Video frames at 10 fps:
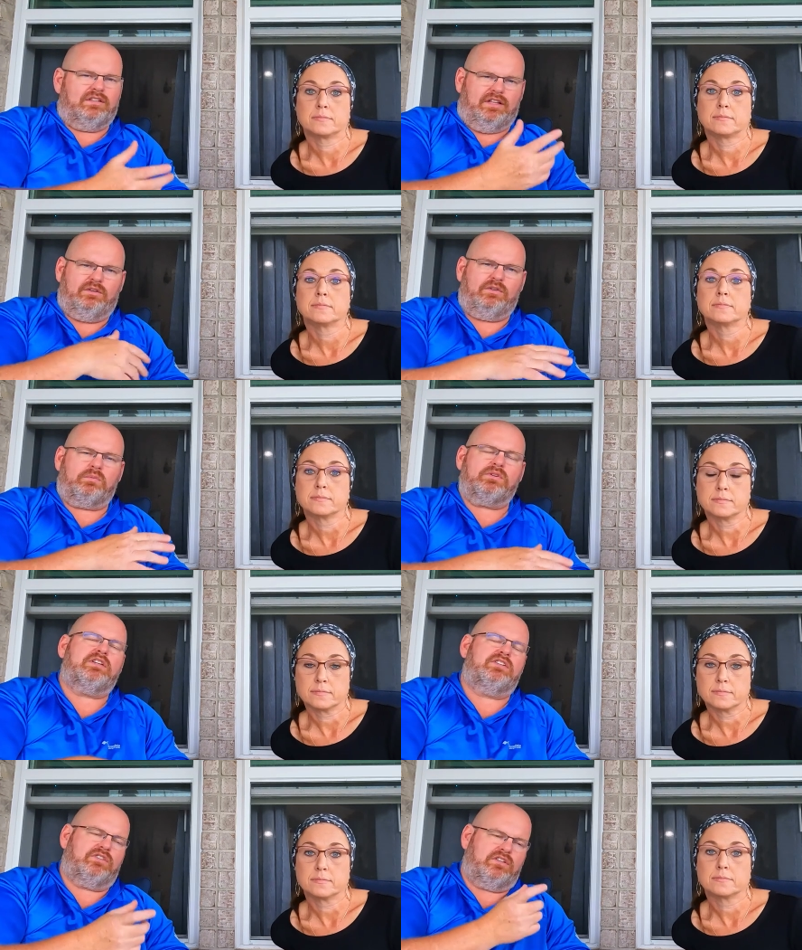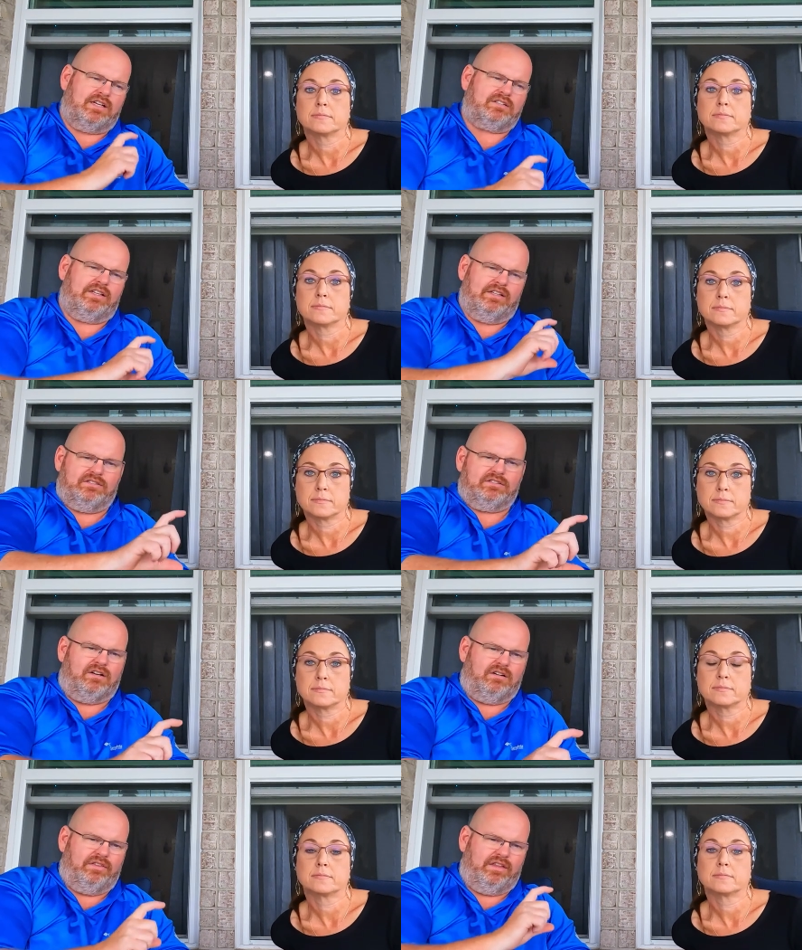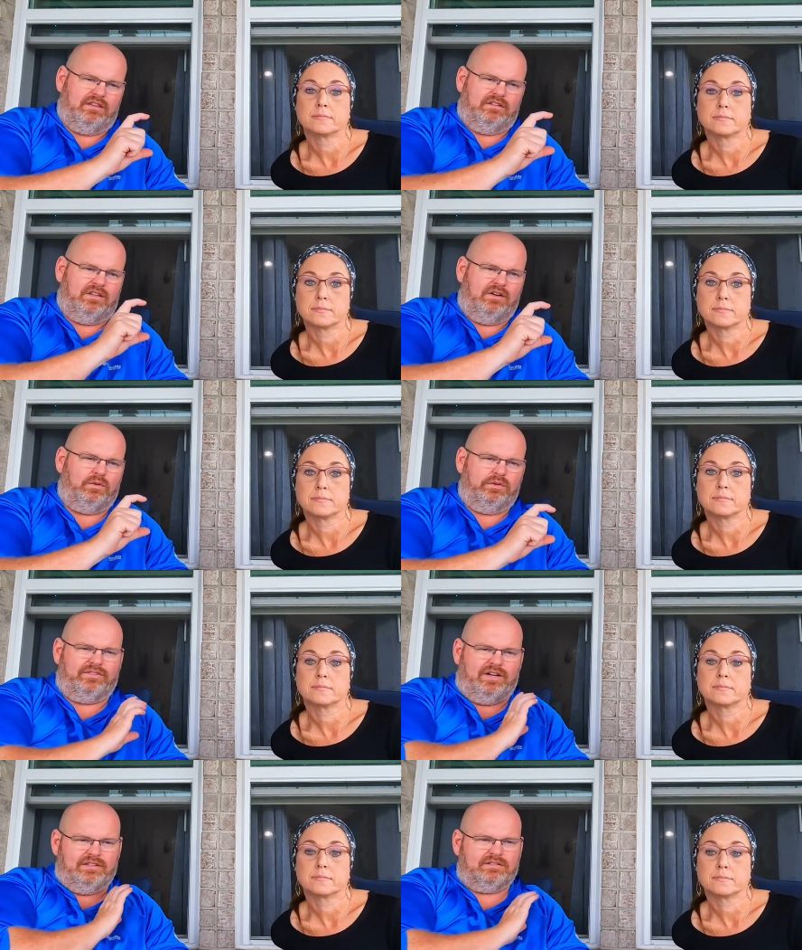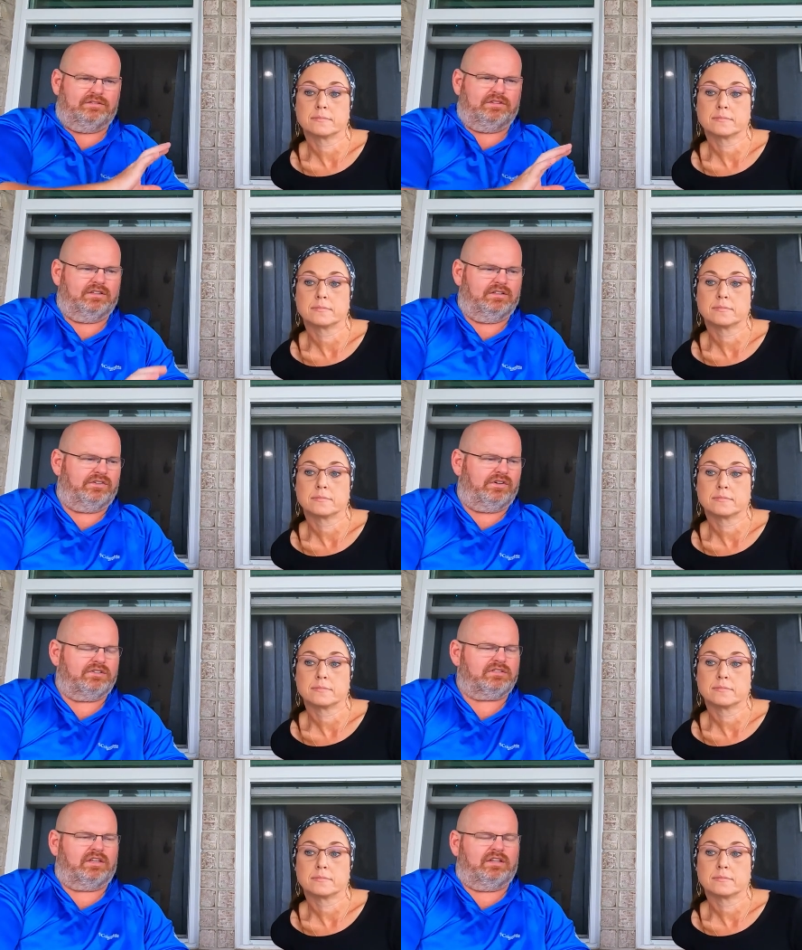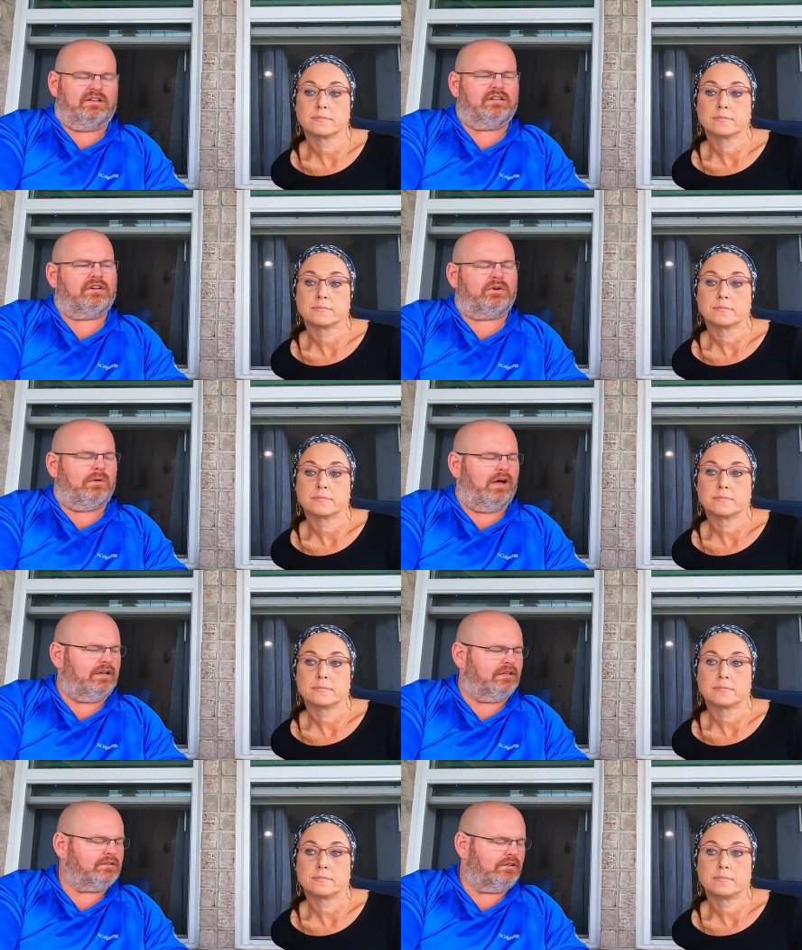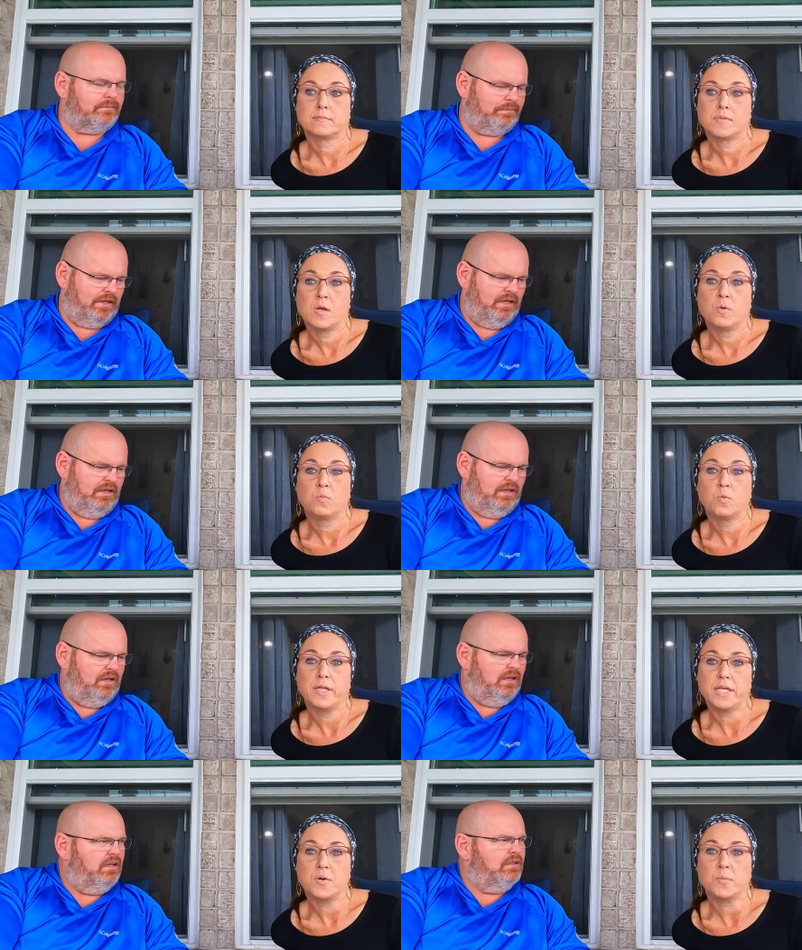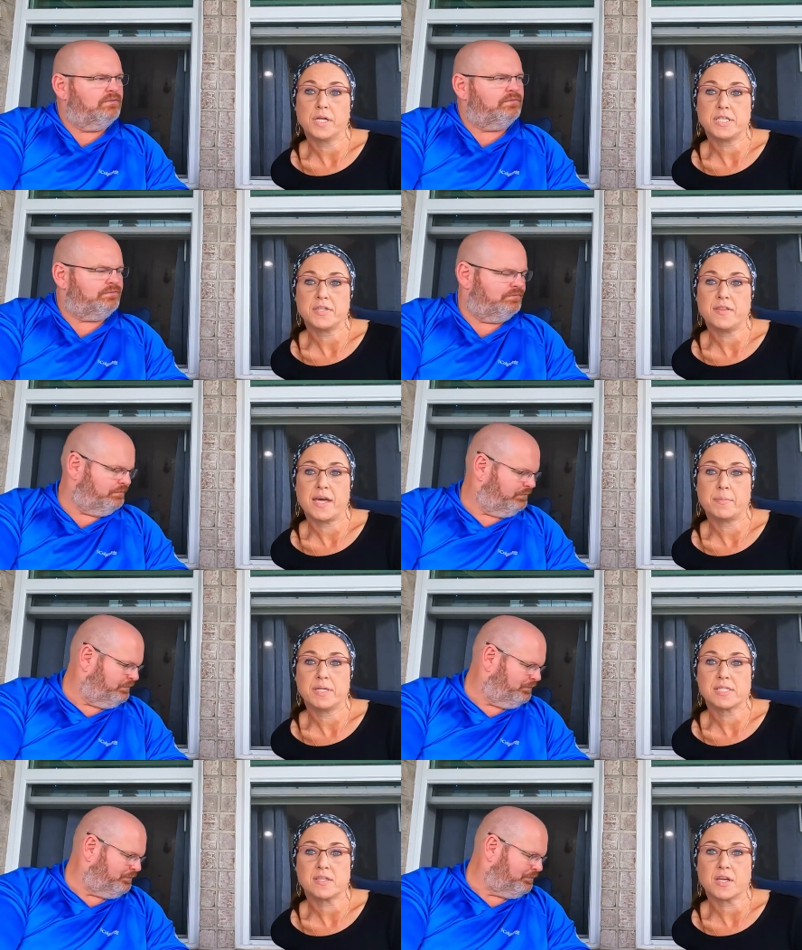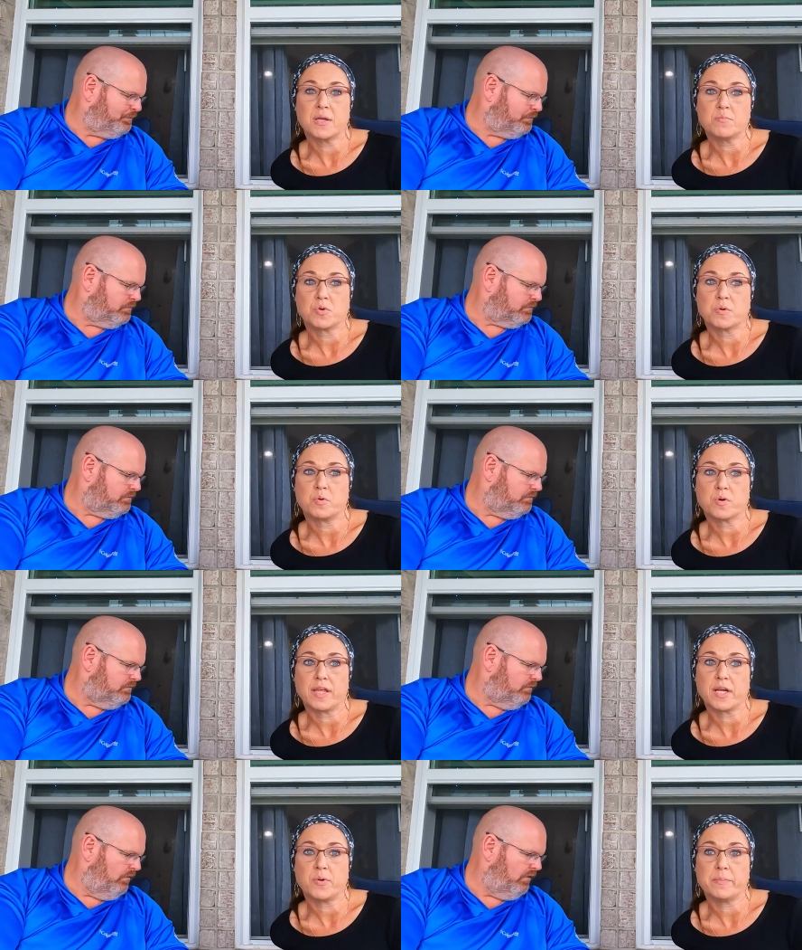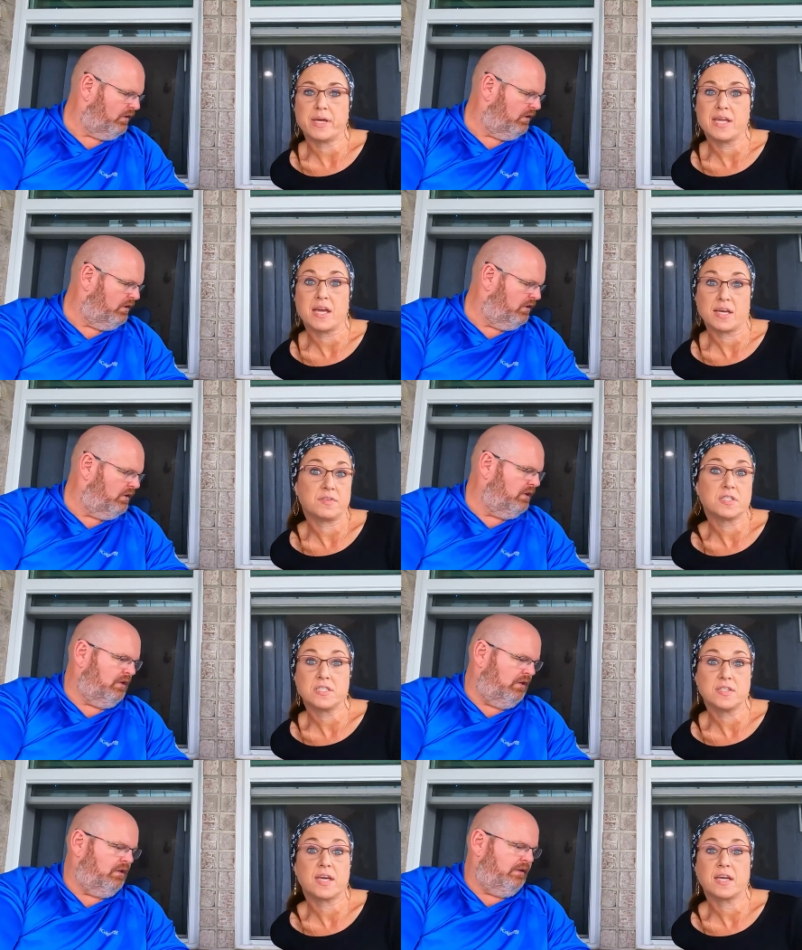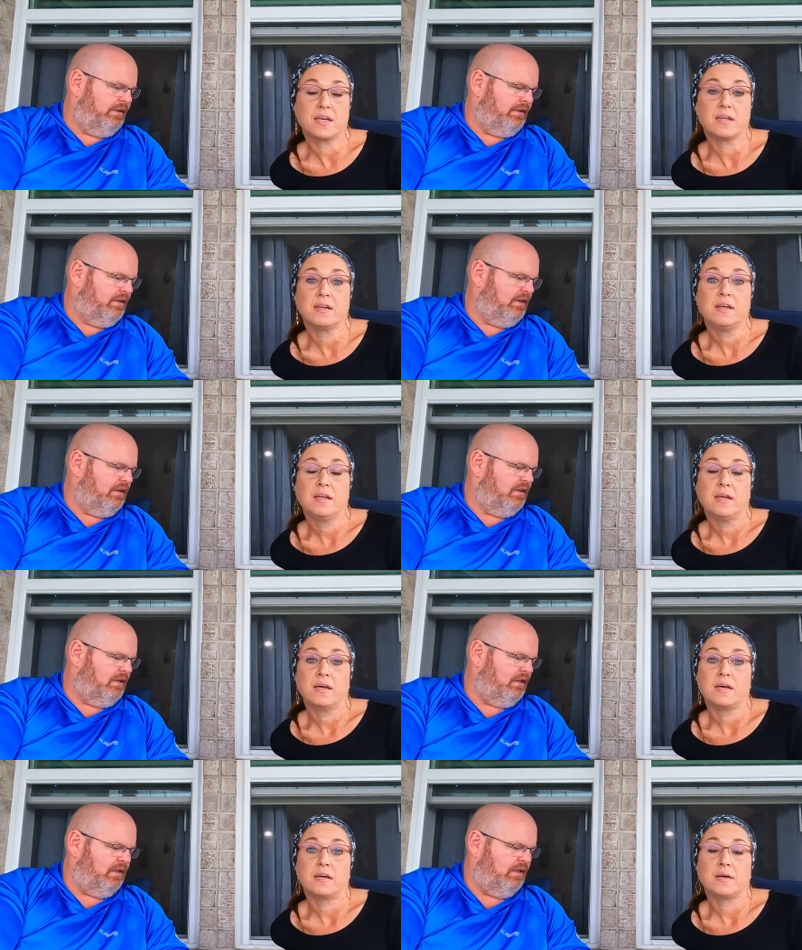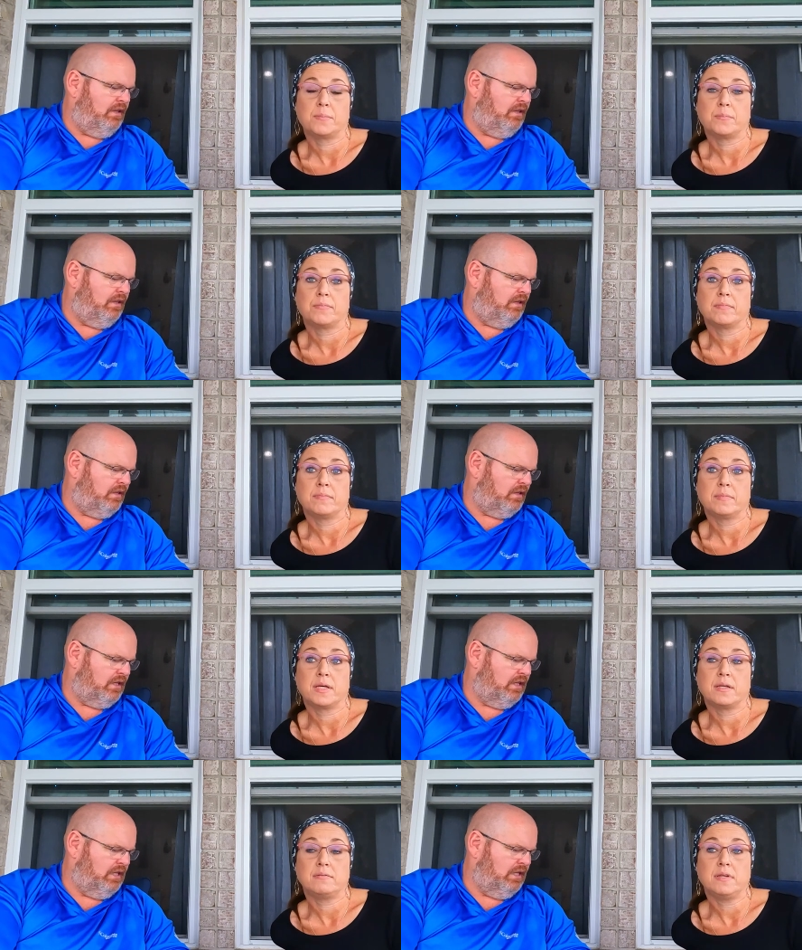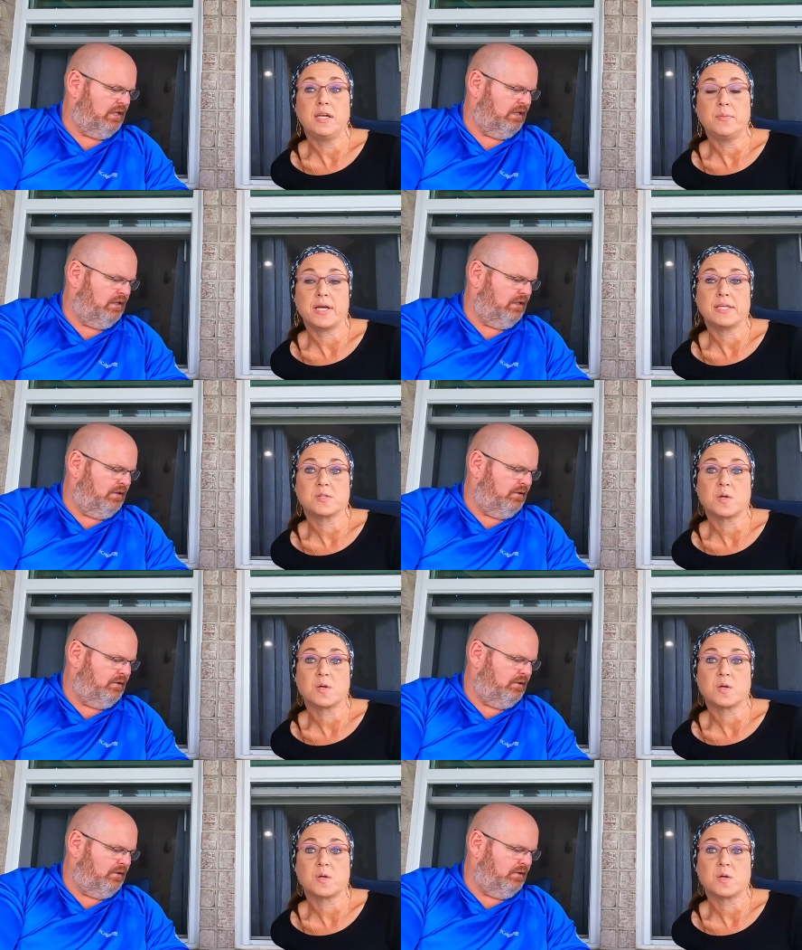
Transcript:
Speaker 1: then they do the procedure to actually install the, the whole device on the under her skin in her body. So,
Speaker 2: really don't want to do that, but it's looking more and more like we may have to do that. Um, but anyway,